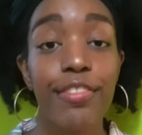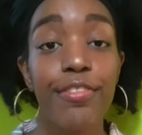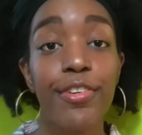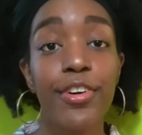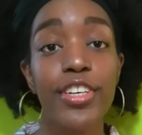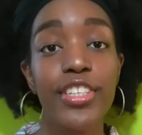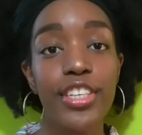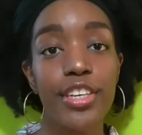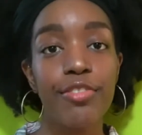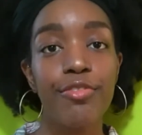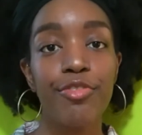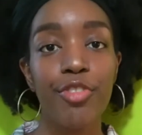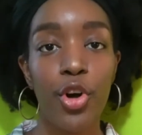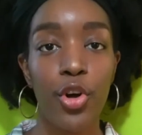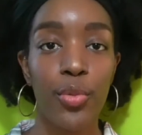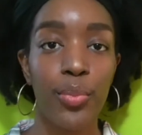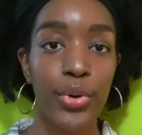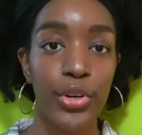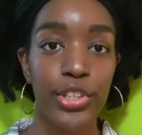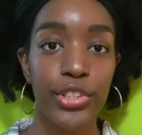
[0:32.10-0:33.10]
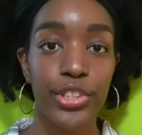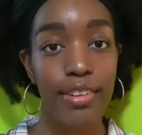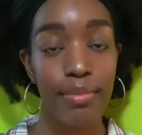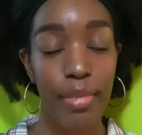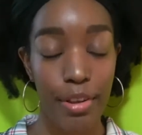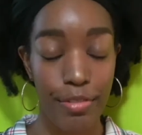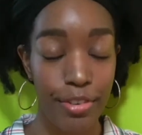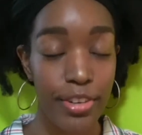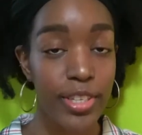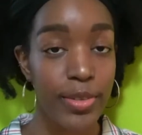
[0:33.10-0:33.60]
first and foremost, my
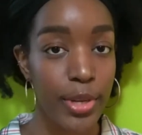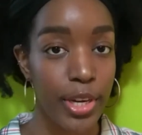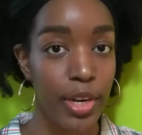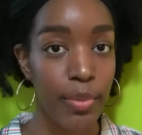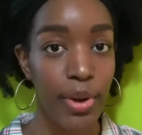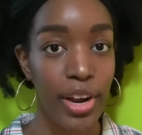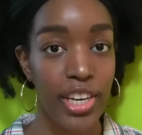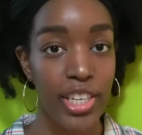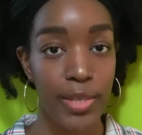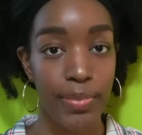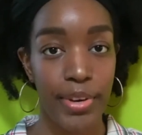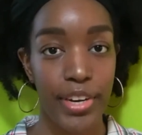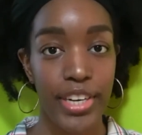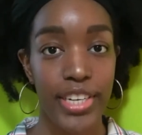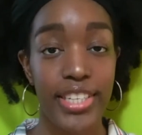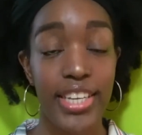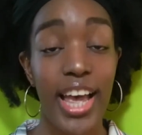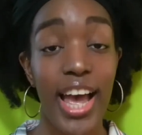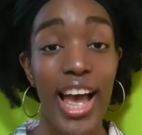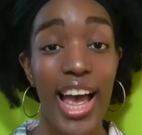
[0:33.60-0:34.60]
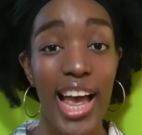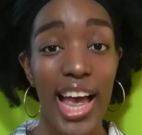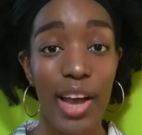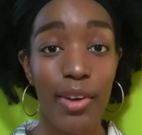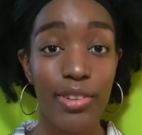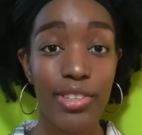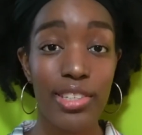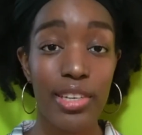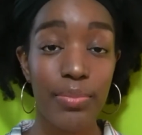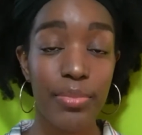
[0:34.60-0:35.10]
first video about experience, I
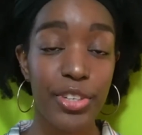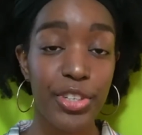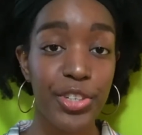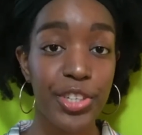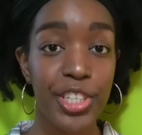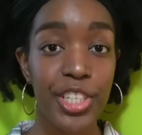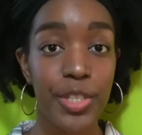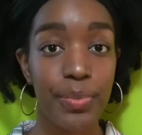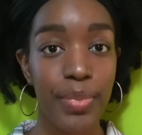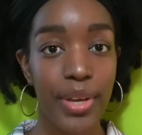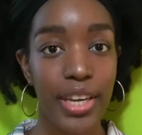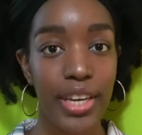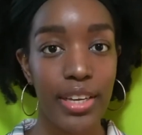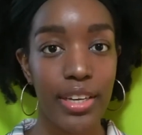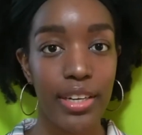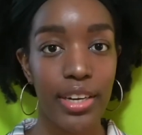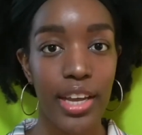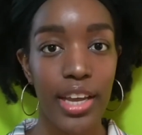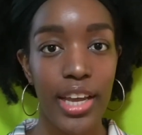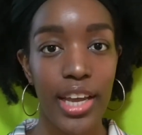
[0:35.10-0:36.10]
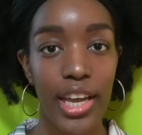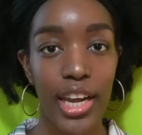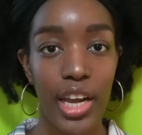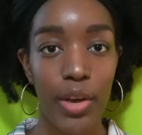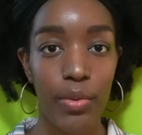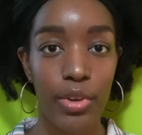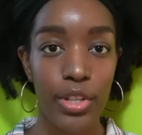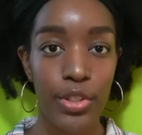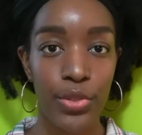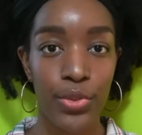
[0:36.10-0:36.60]
went to Madrid, Spain, and I
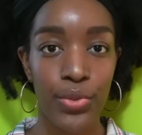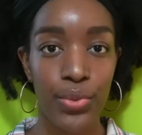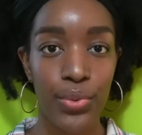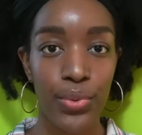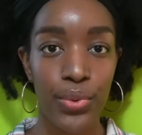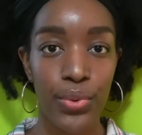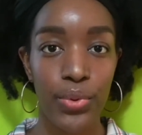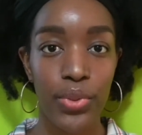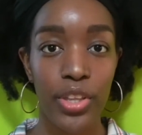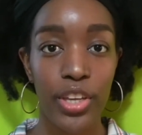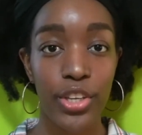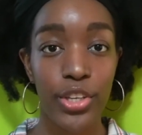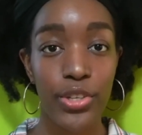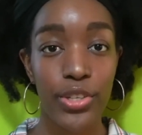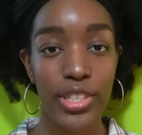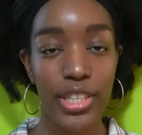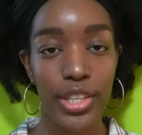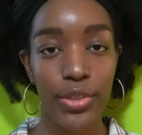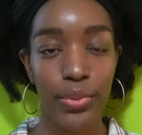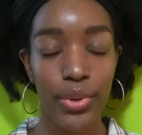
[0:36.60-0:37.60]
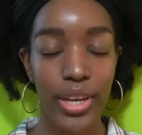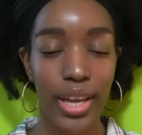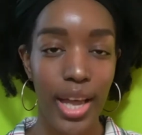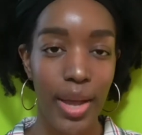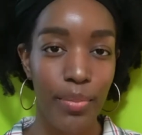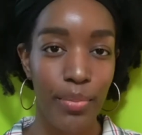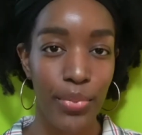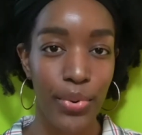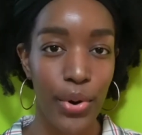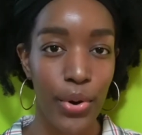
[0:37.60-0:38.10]
went through the
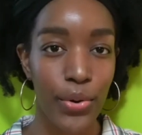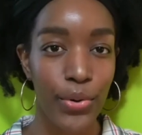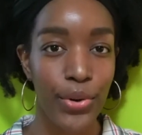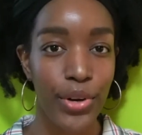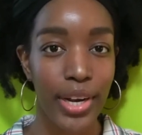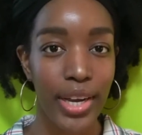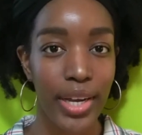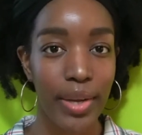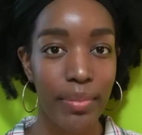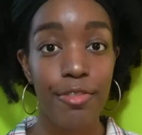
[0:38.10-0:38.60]
UC3M program.